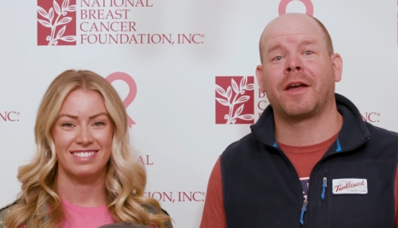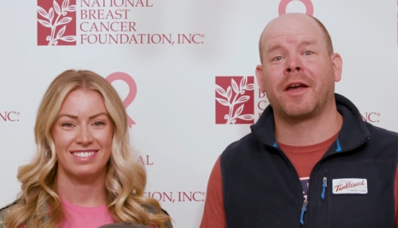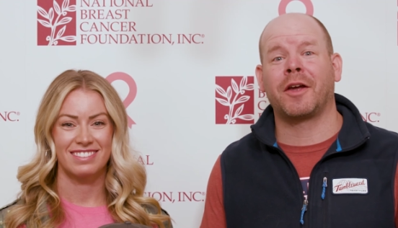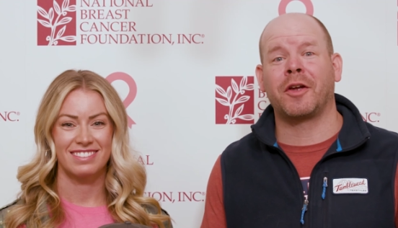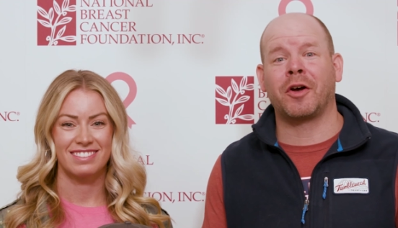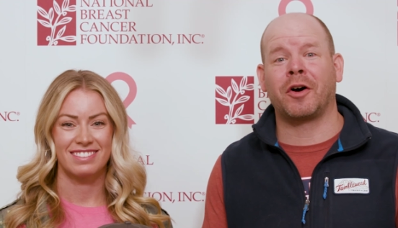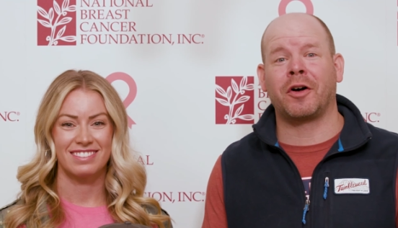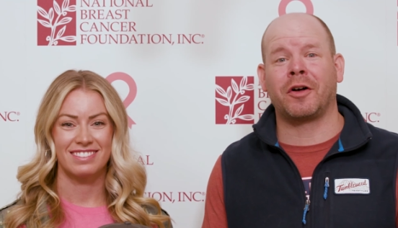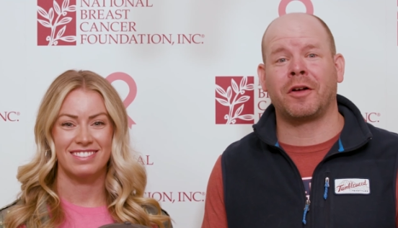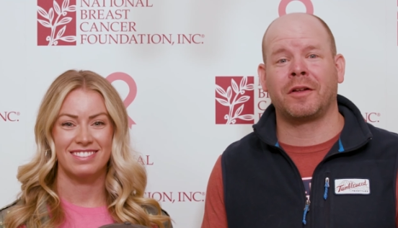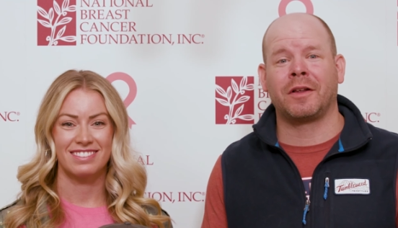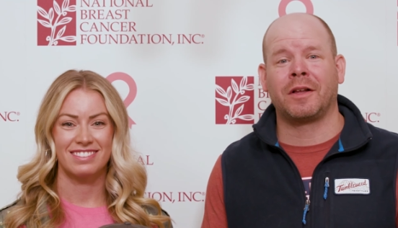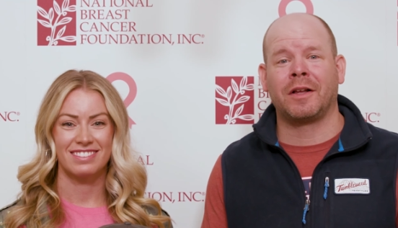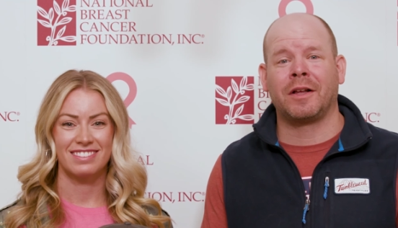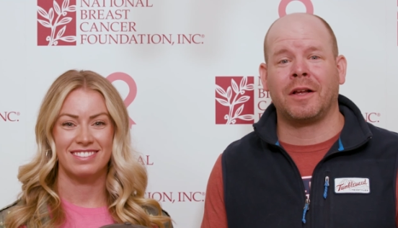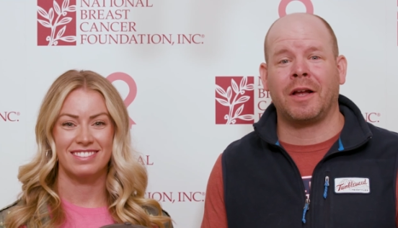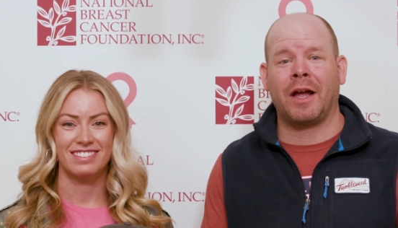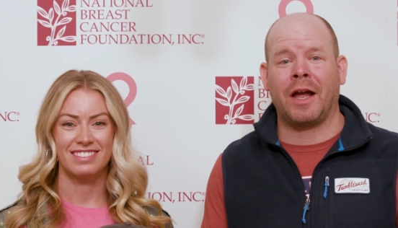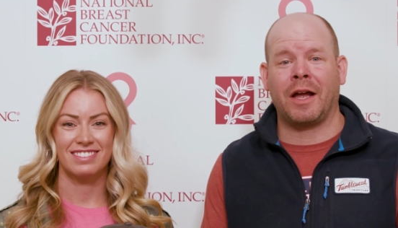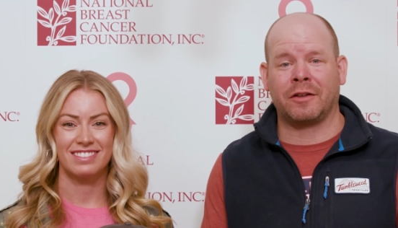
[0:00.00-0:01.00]
Speaker 1: Hey, y'all.
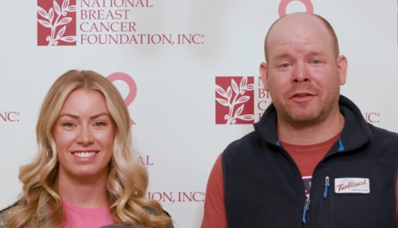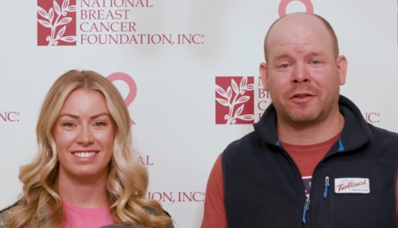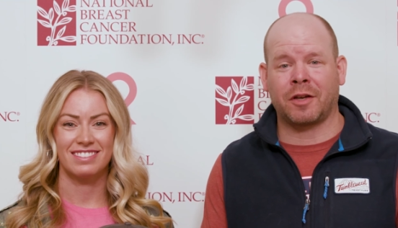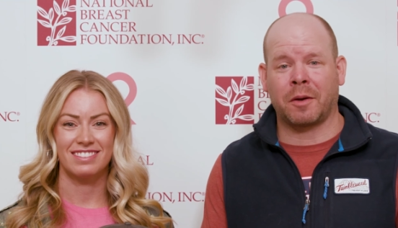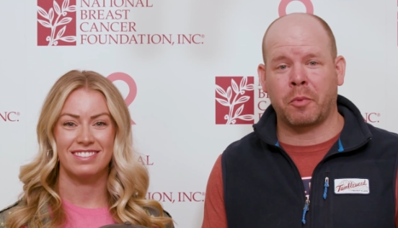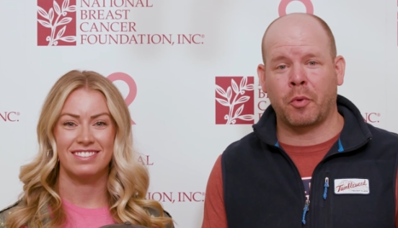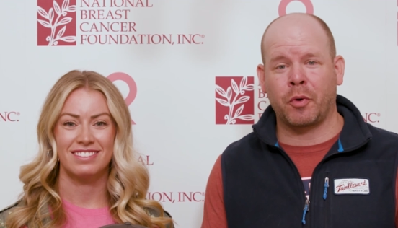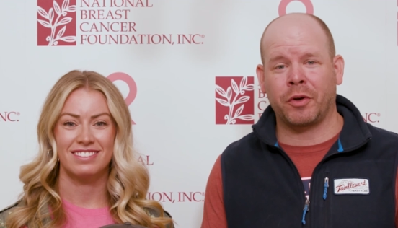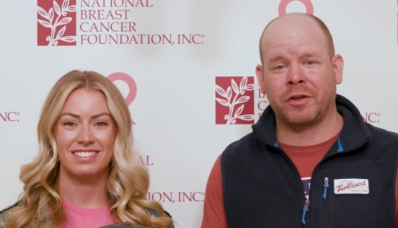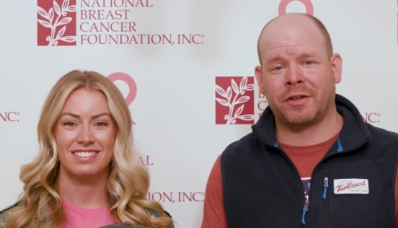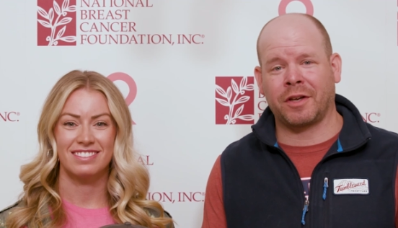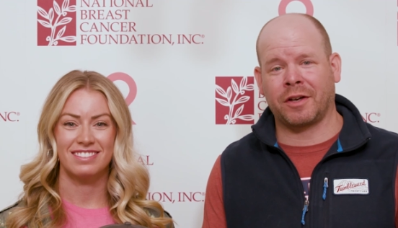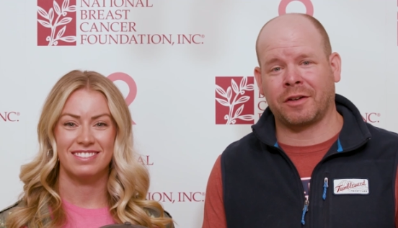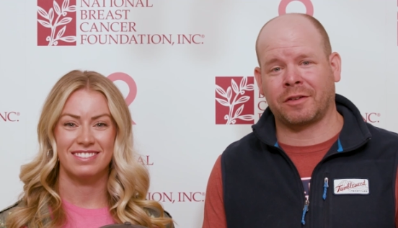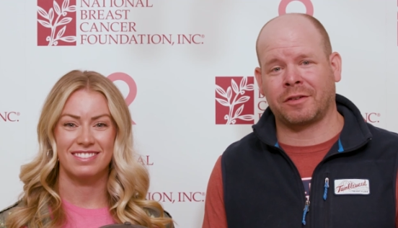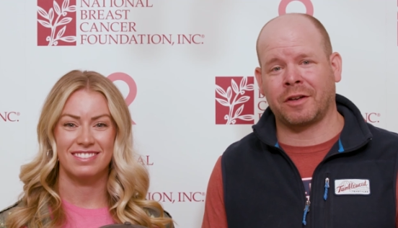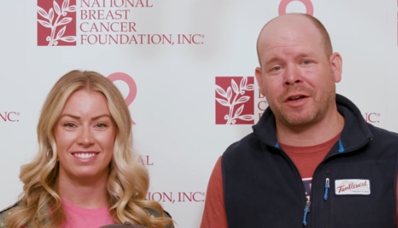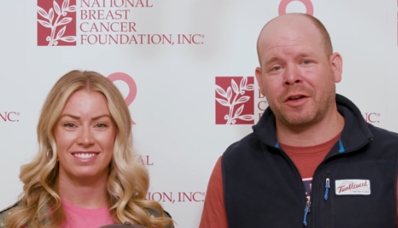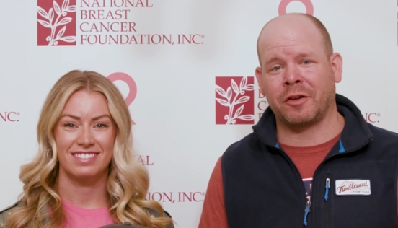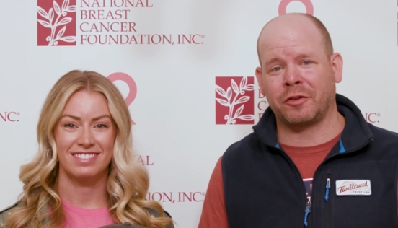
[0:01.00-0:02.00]
At Tumbleweed
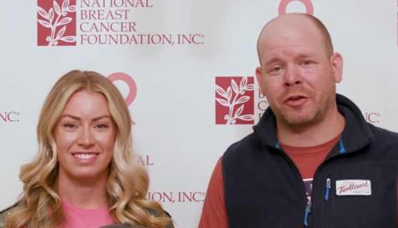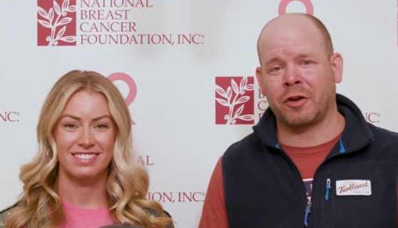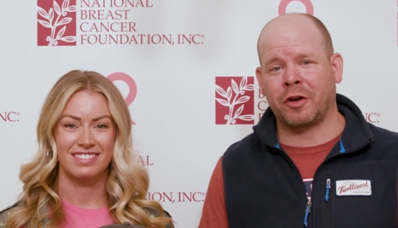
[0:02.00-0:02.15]
Texstyles,